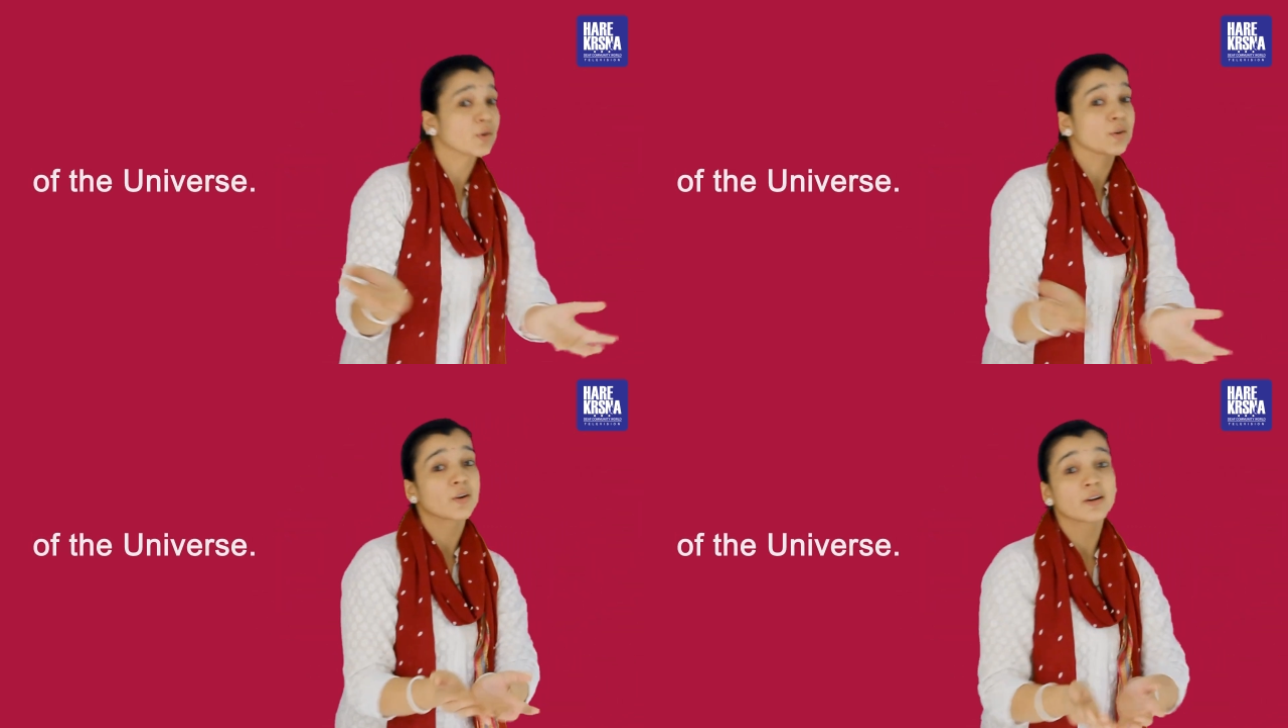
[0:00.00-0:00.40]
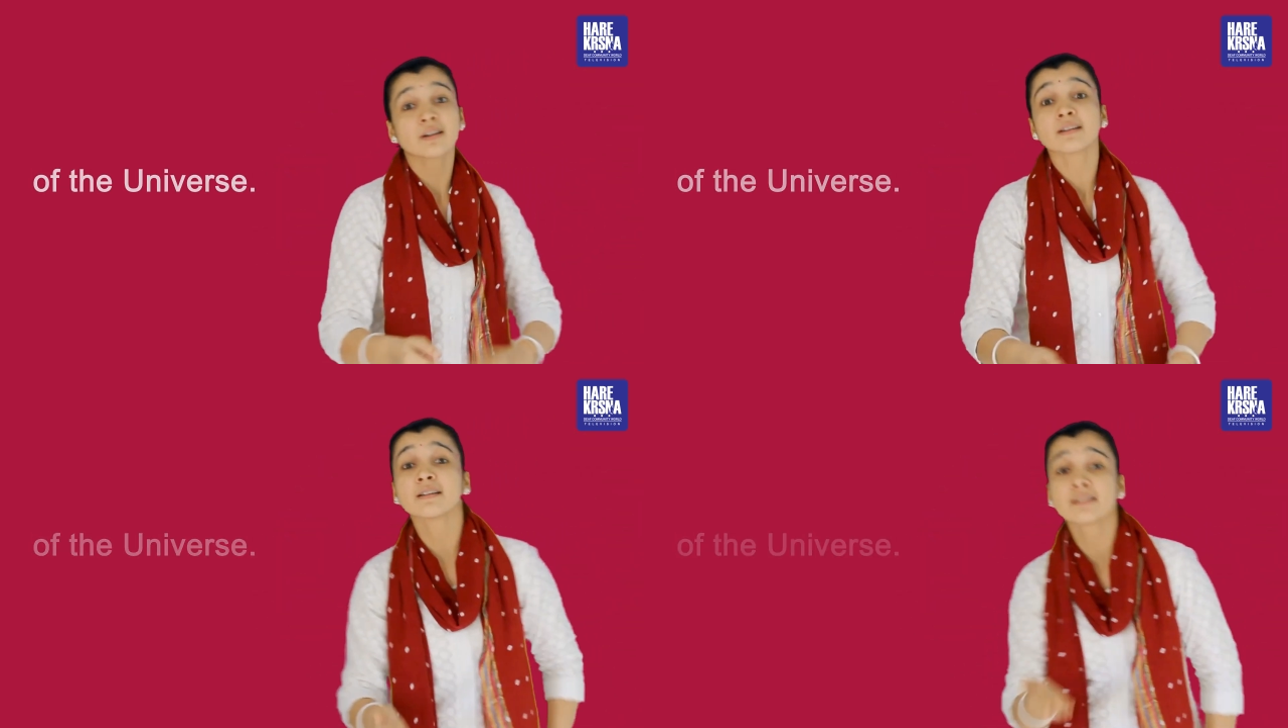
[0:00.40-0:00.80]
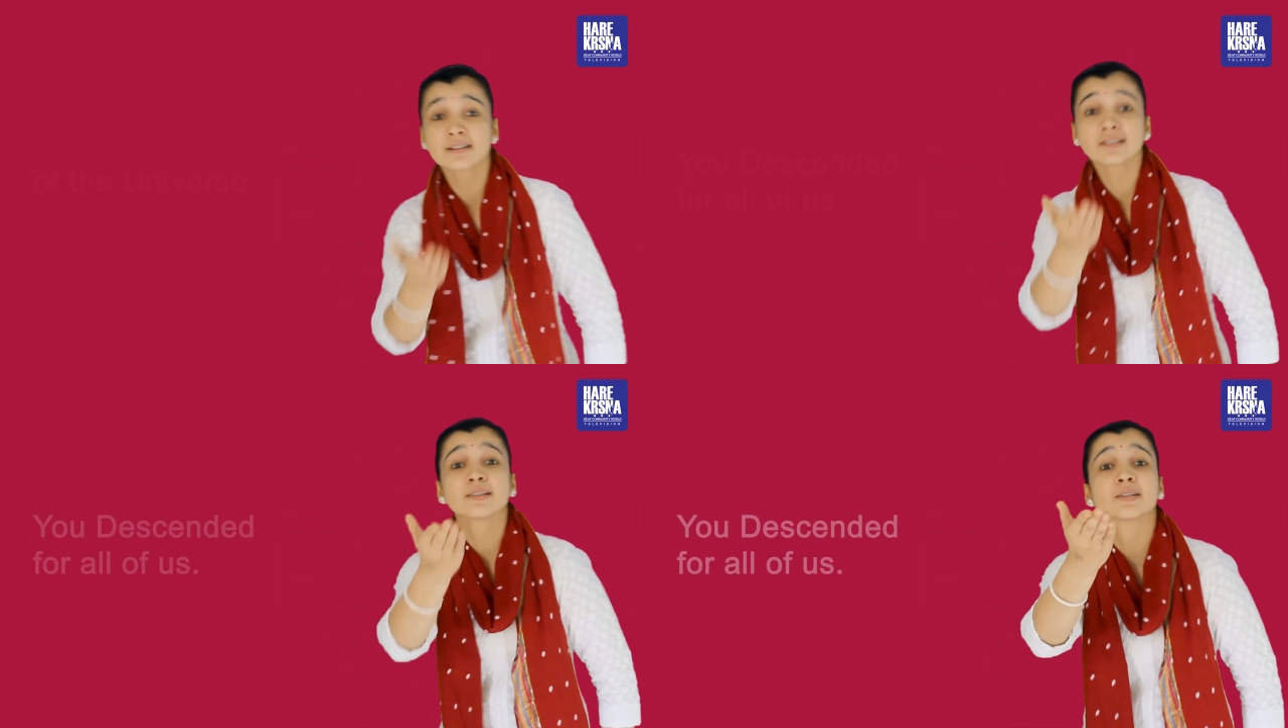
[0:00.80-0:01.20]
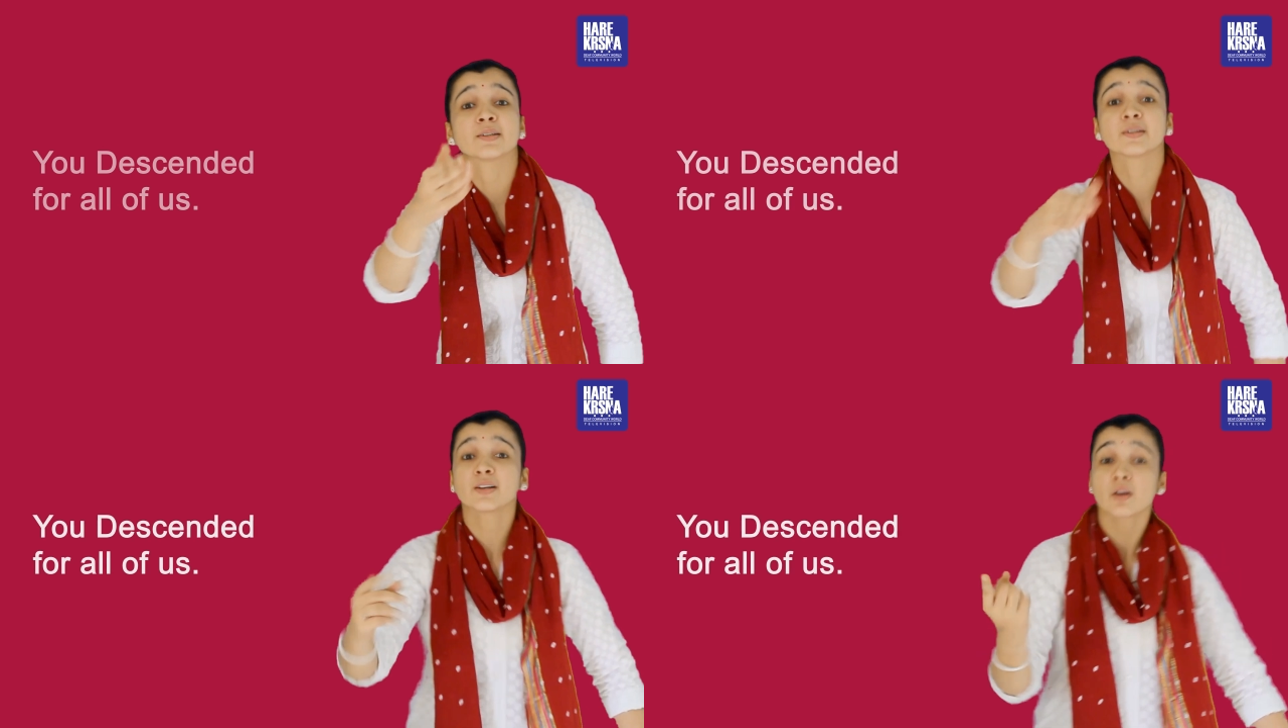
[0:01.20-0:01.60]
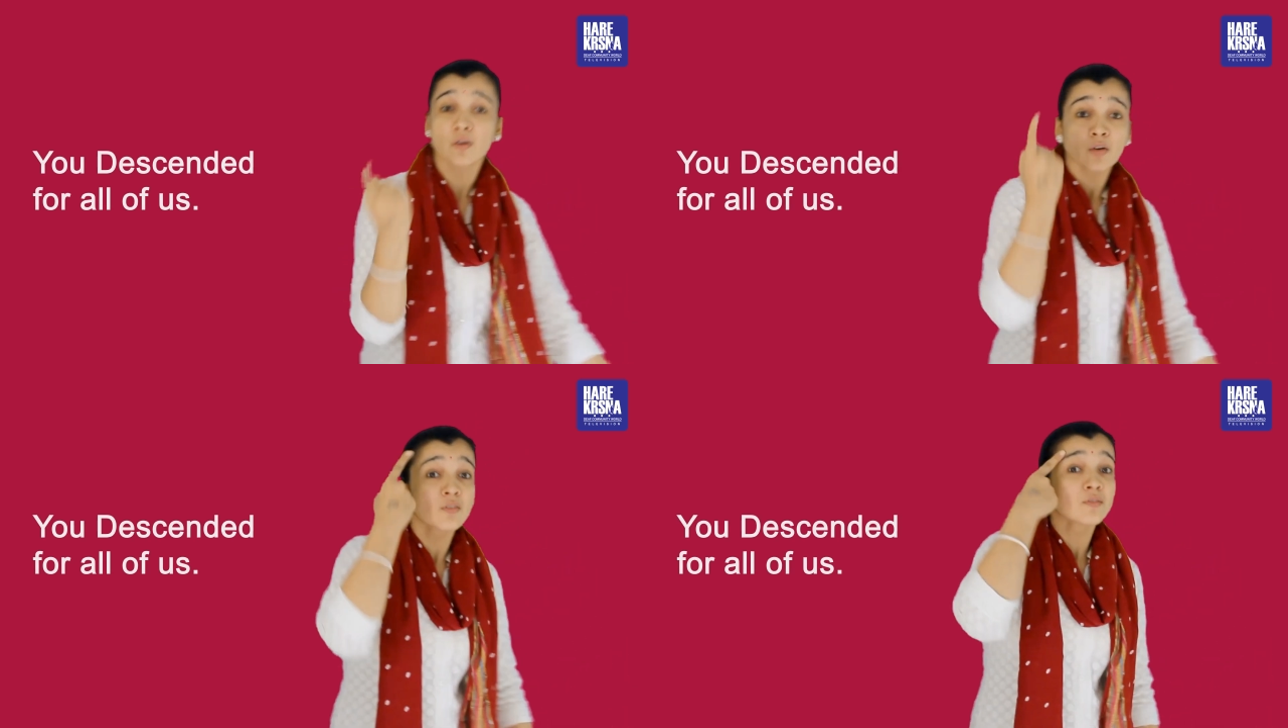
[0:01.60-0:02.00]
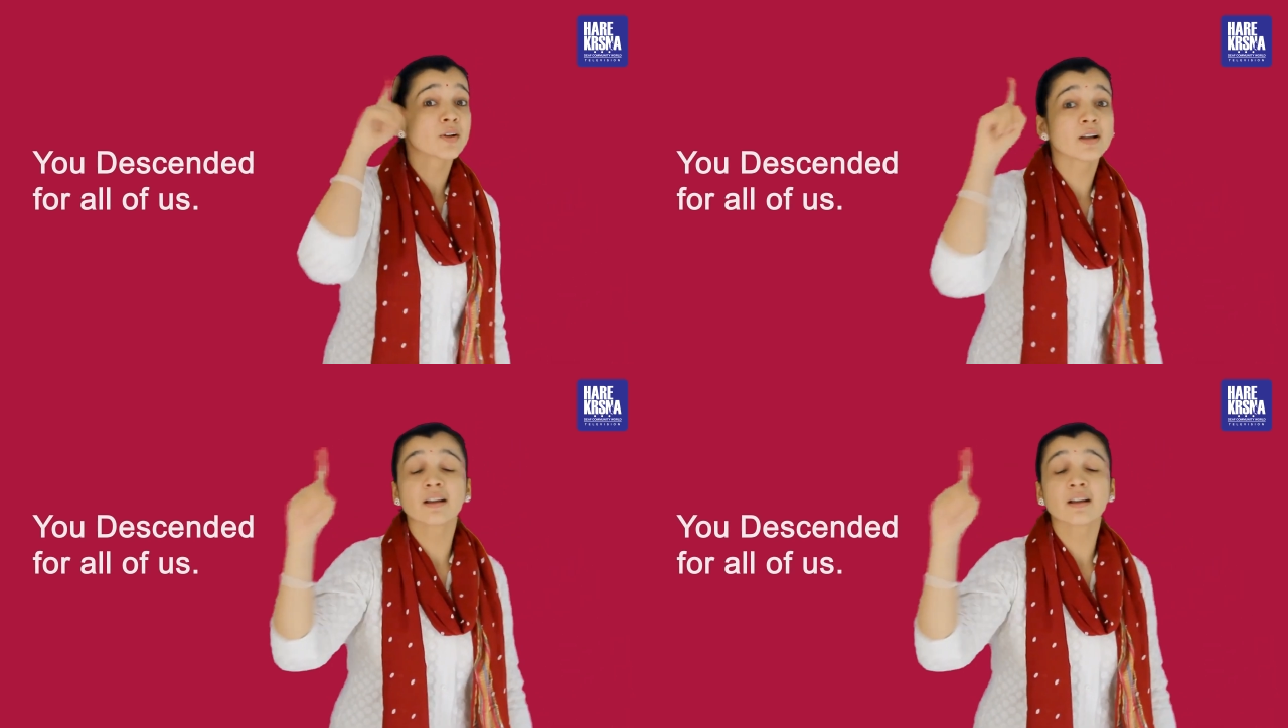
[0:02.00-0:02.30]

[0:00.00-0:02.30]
of the universe.